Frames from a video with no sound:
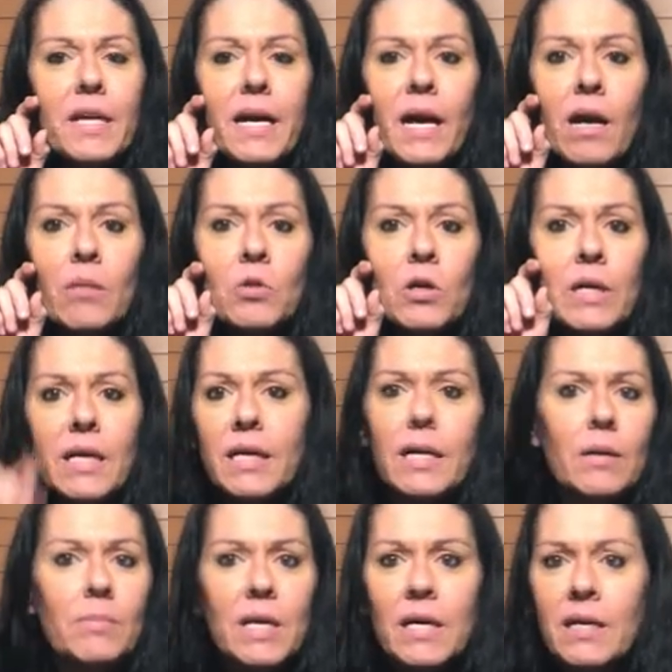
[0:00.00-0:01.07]
the animal can
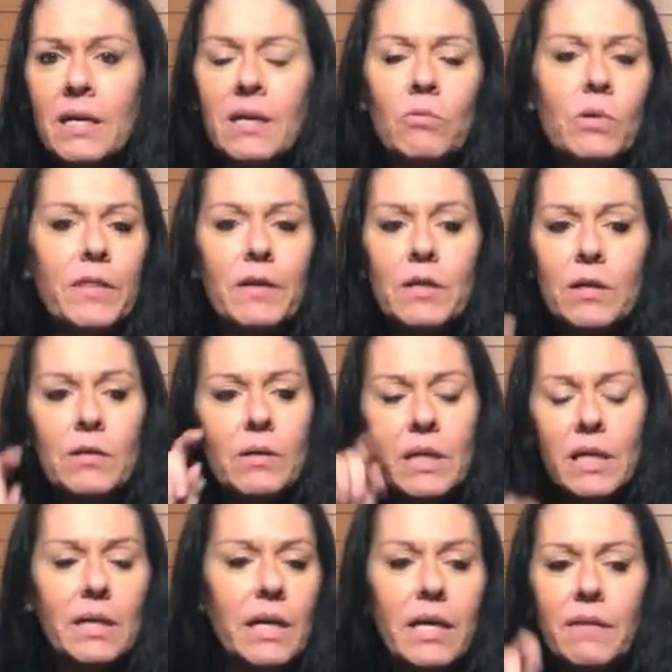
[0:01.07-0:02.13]
get them in with their
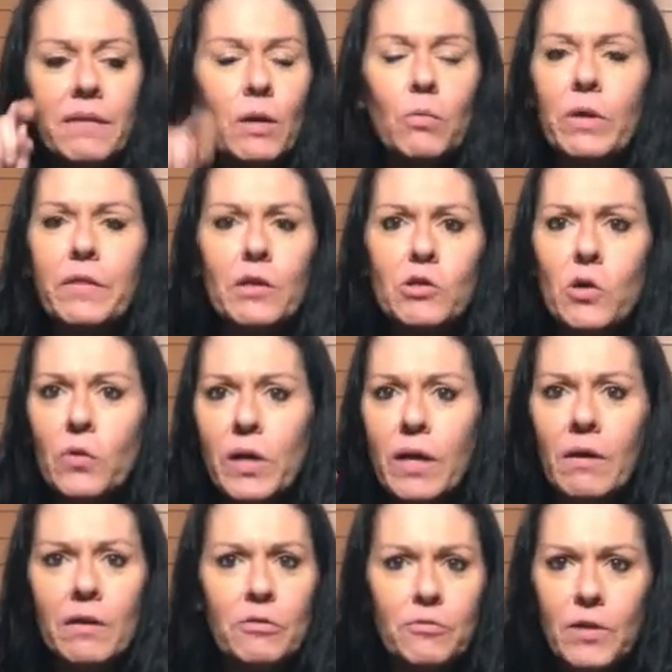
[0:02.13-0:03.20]
get in there with their
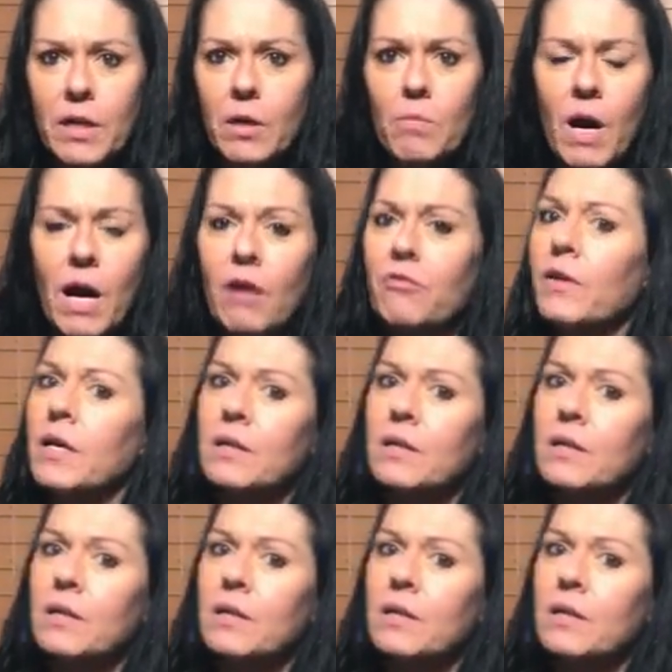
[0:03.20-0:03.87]
toenail and flick them off,